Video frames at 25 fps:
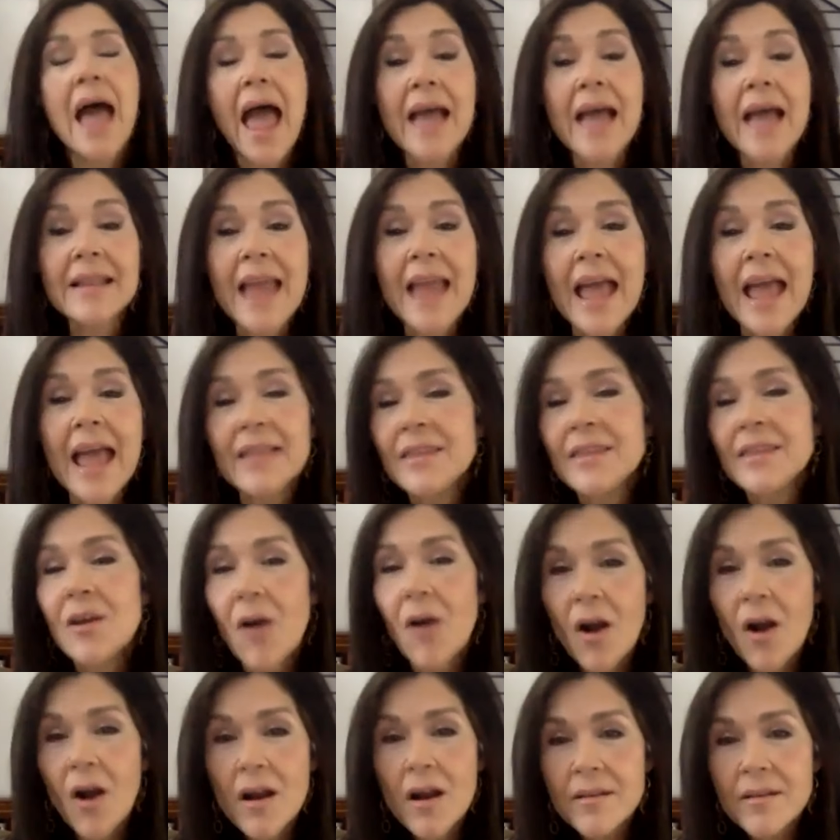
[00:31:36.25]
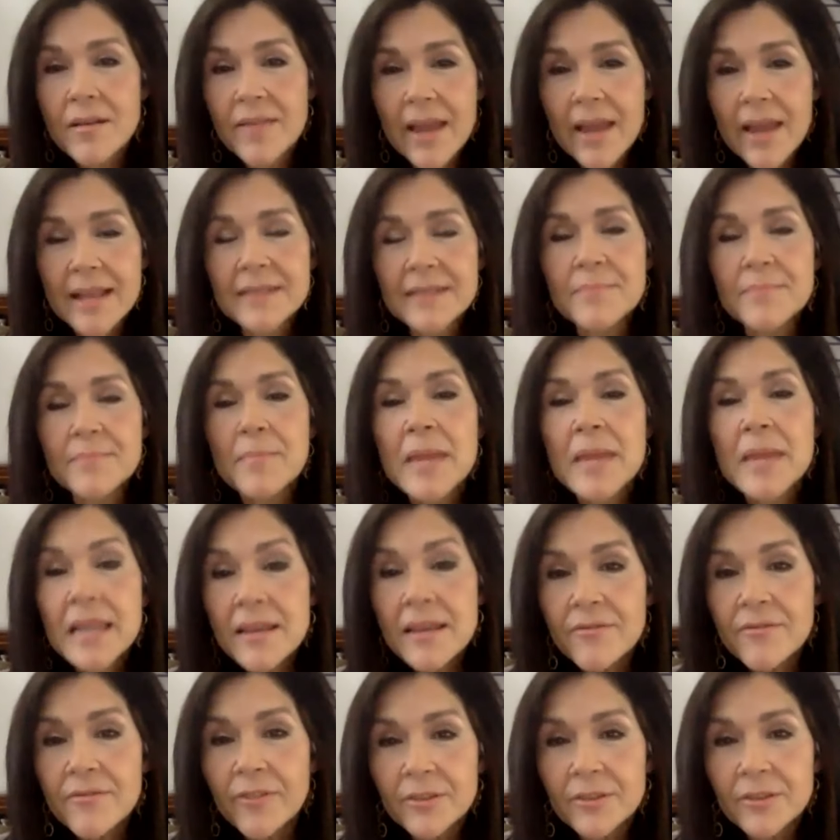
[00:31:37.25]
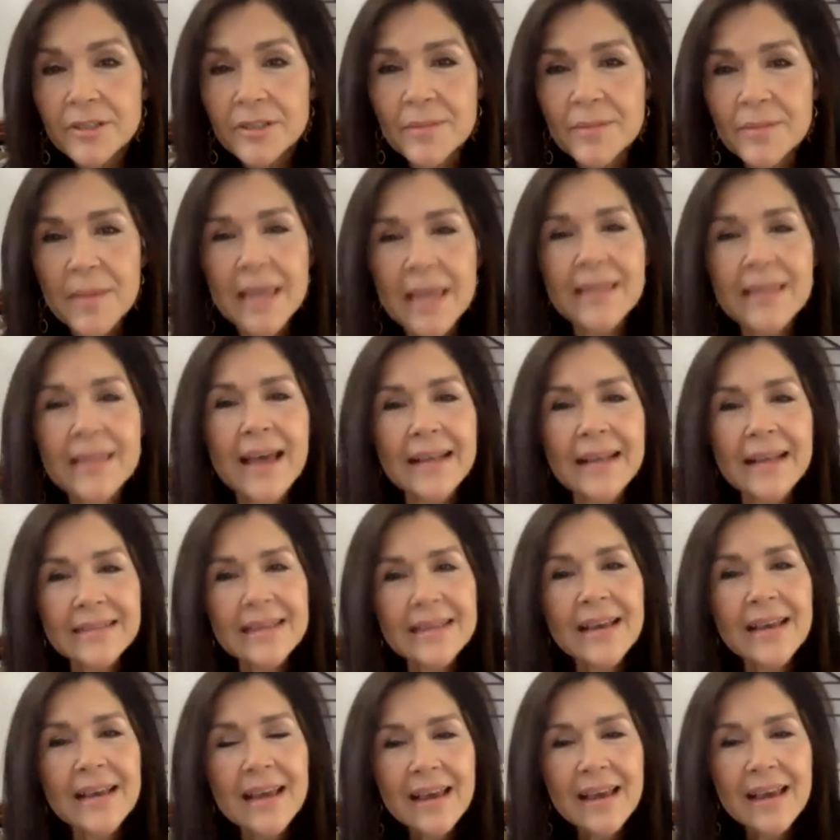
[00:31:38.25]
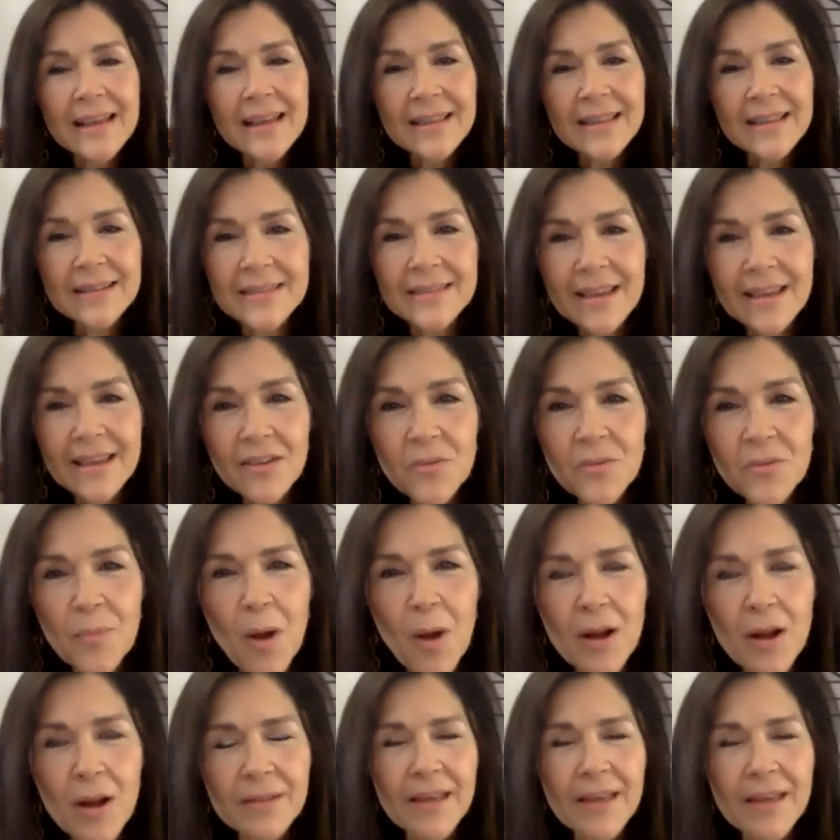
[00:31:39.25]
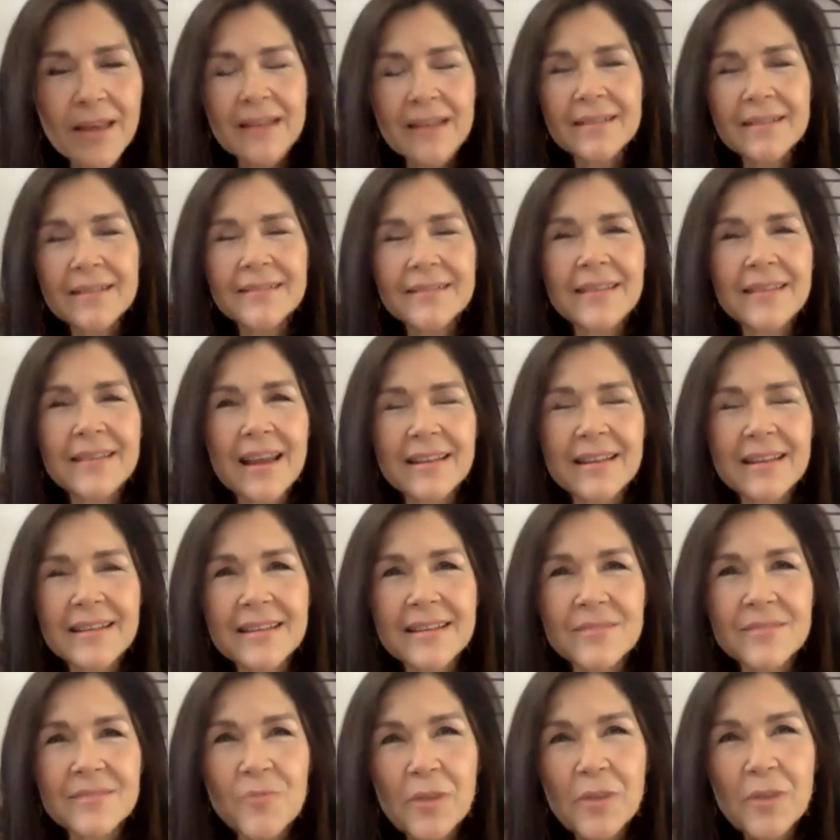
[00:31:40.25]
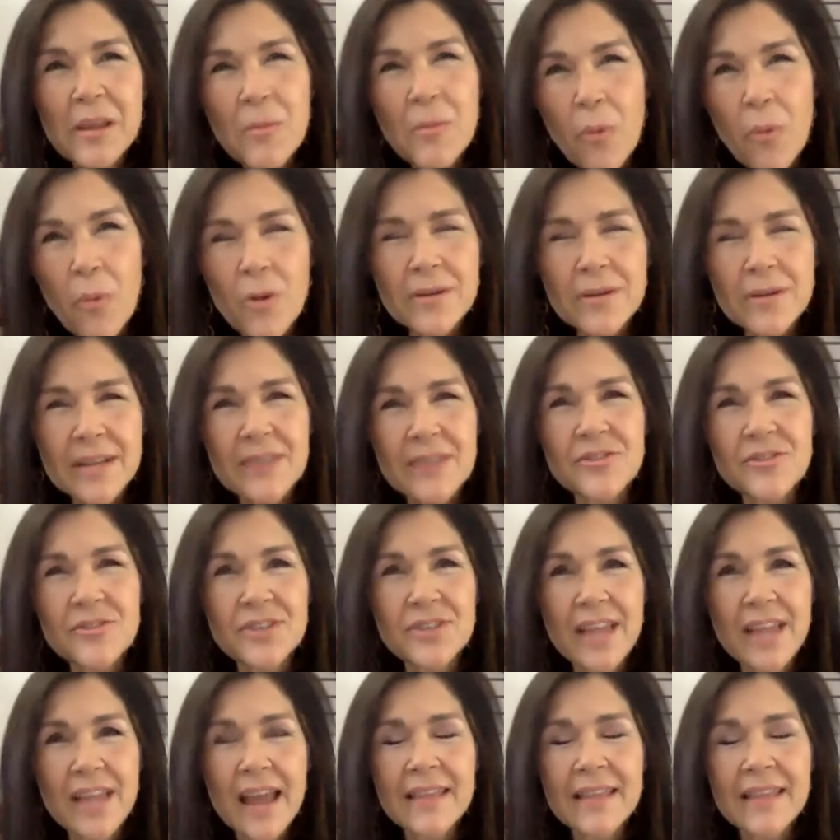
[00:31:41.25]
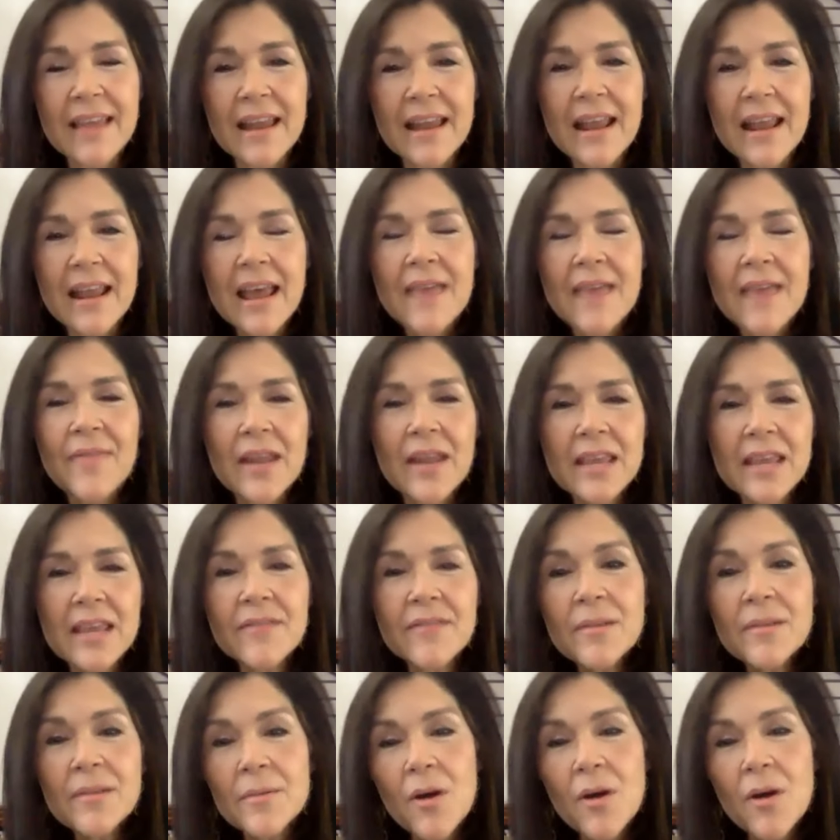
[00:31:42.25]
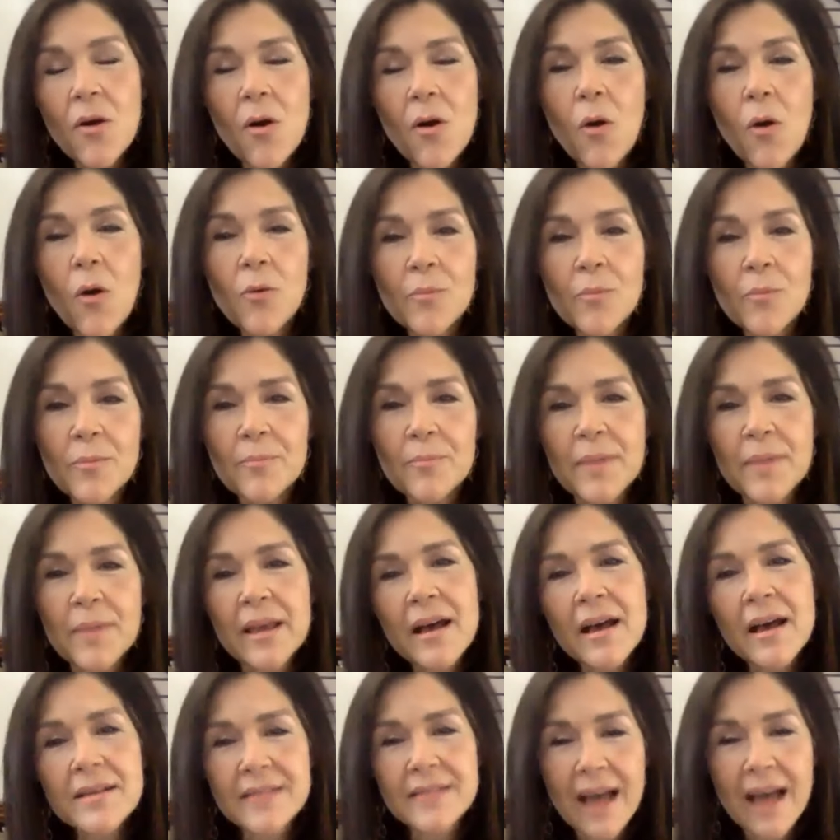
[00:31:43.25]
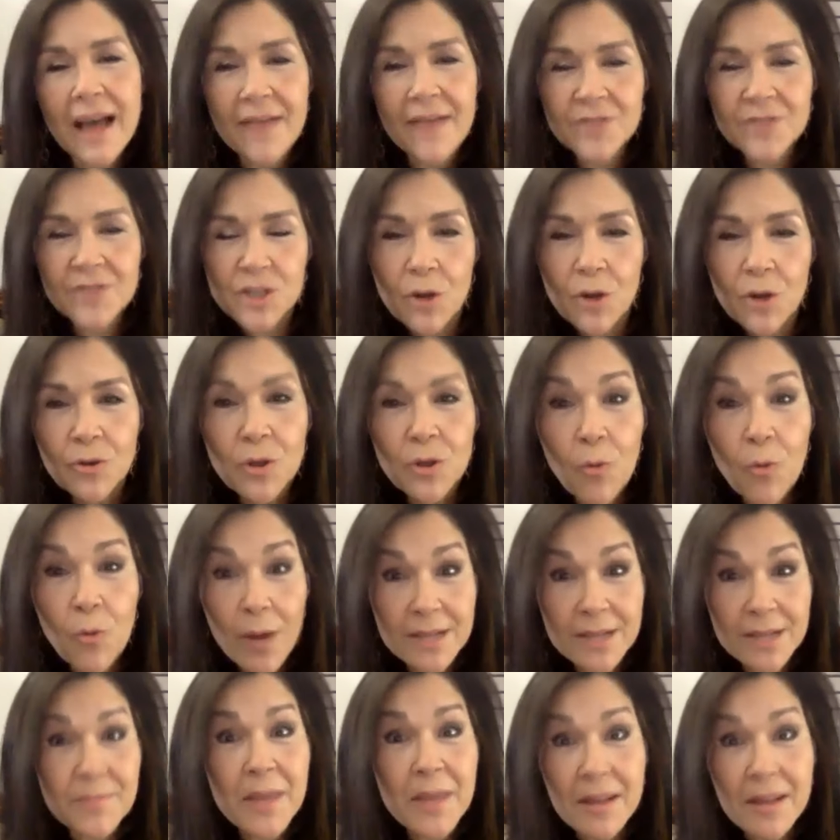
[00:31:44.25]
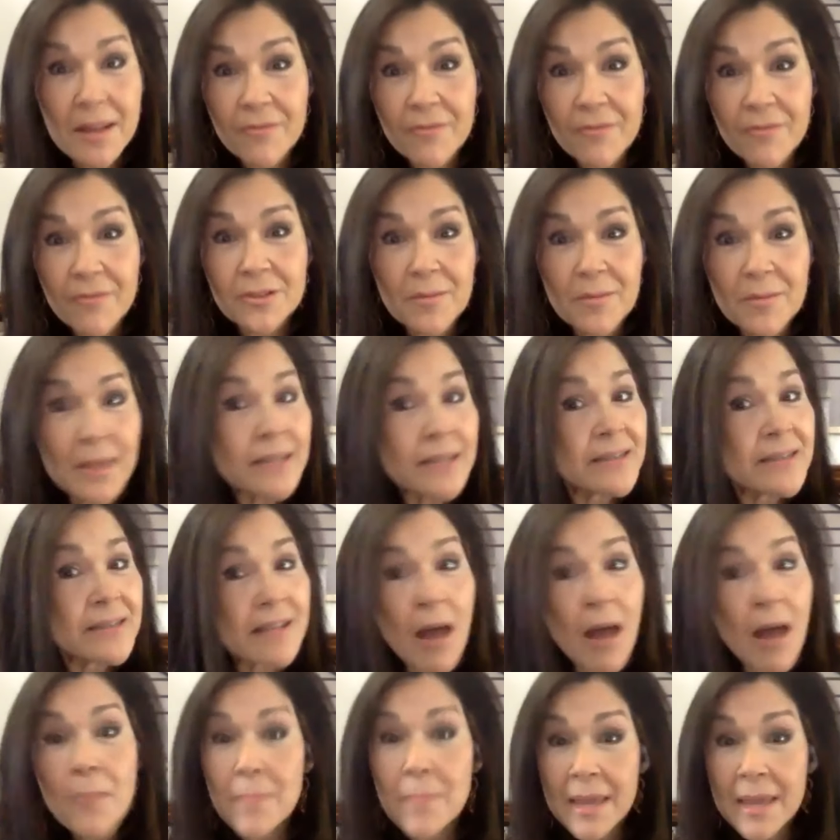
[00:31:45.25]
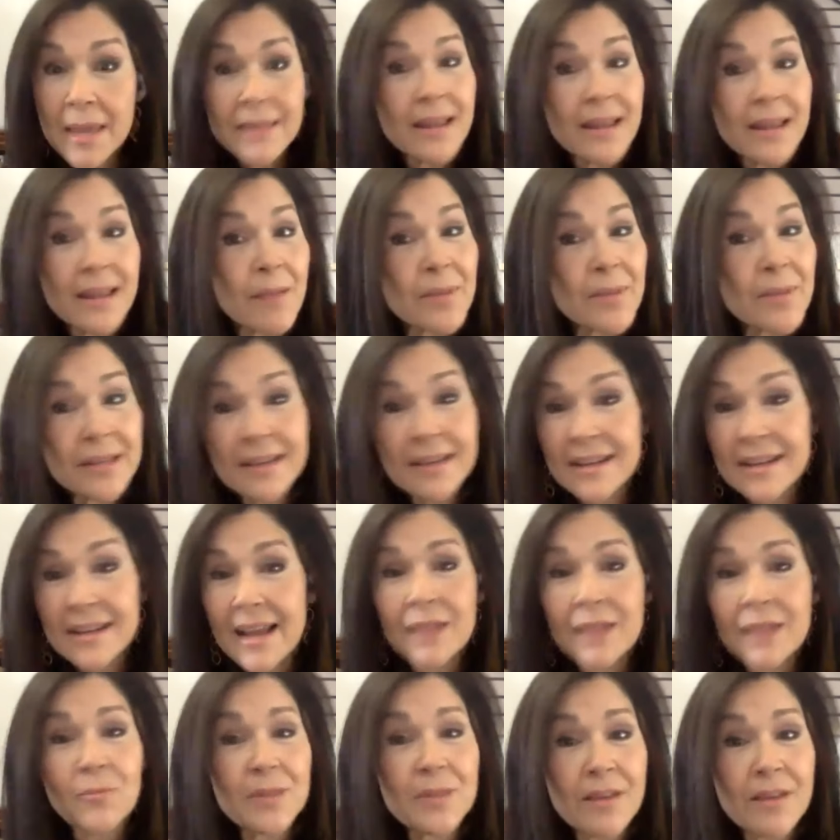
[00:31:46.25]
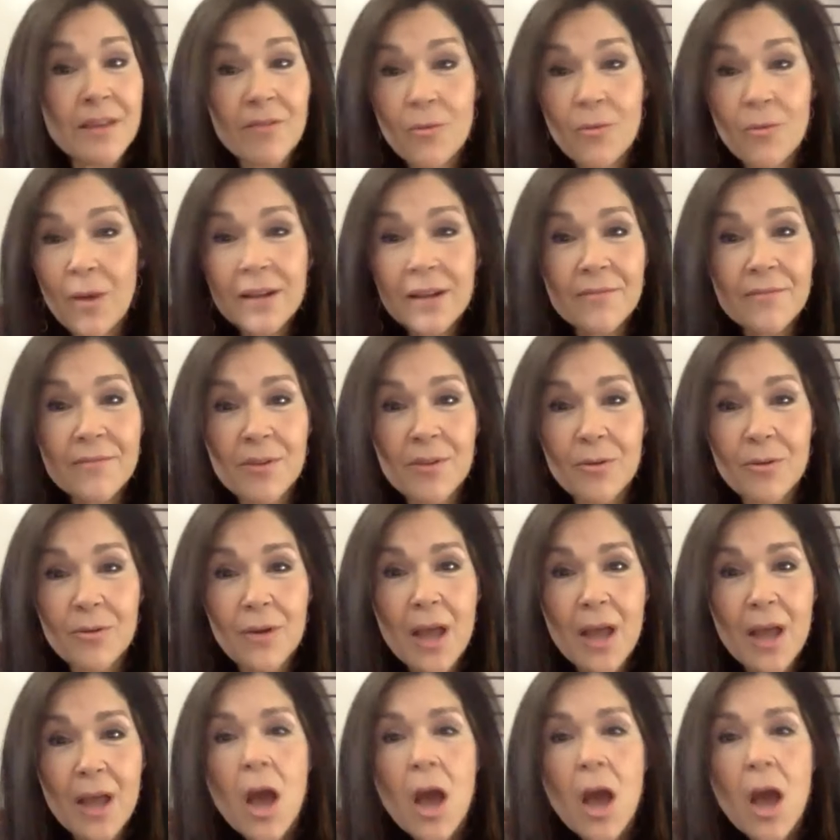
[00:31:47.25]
and and the art that is meaningful to me that's that's the other part that that is really important to understand that that even oh, because i've shown you what is meaningful to me does not mean that i'm going to connect with every one of you